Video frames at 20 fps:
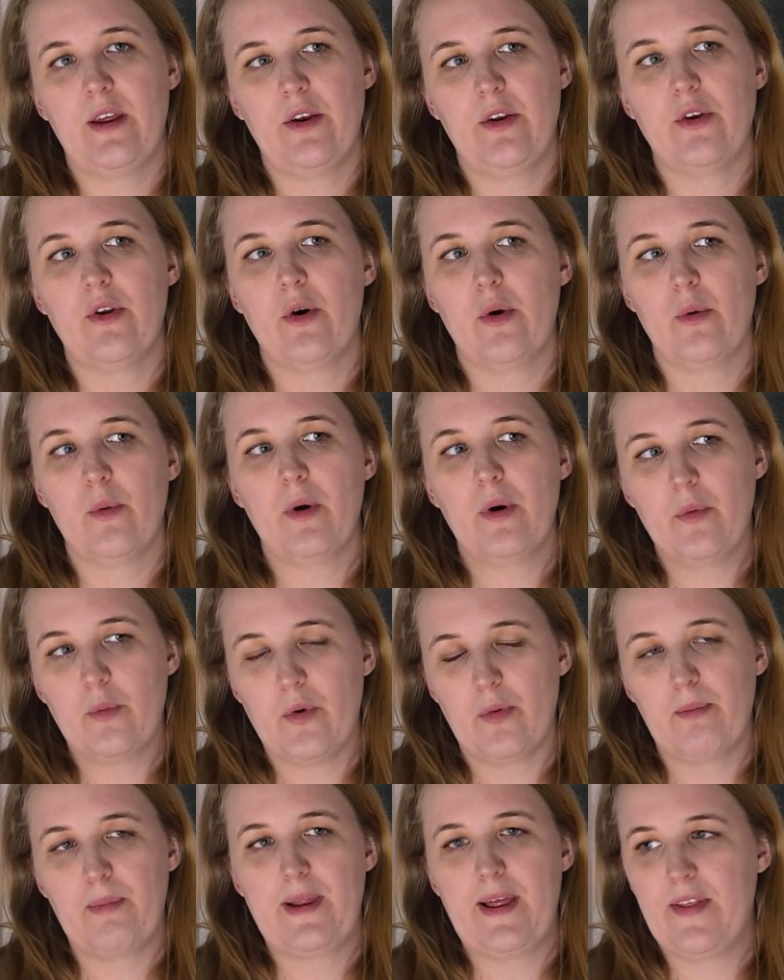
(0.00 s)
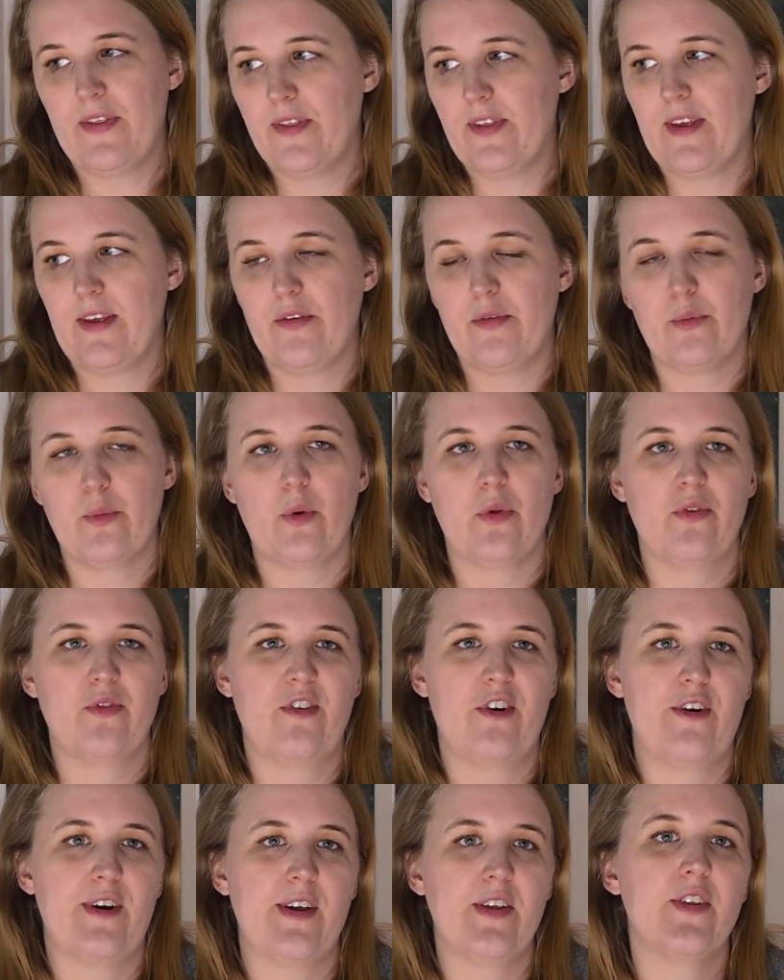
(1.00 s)
know what plant is what
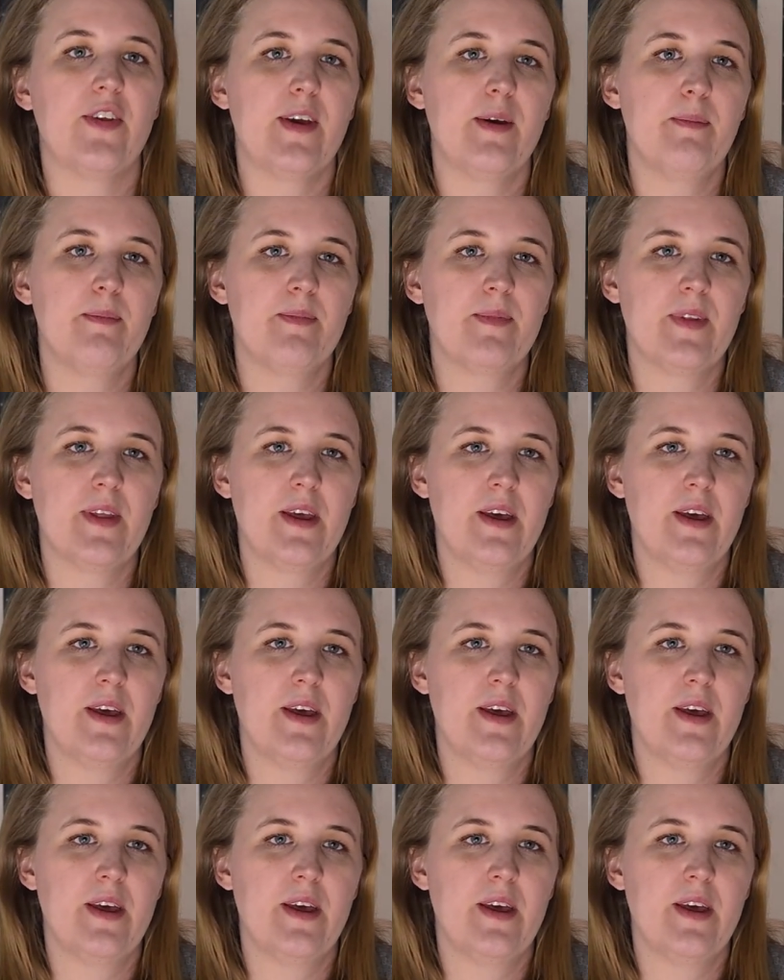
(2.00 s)
variety.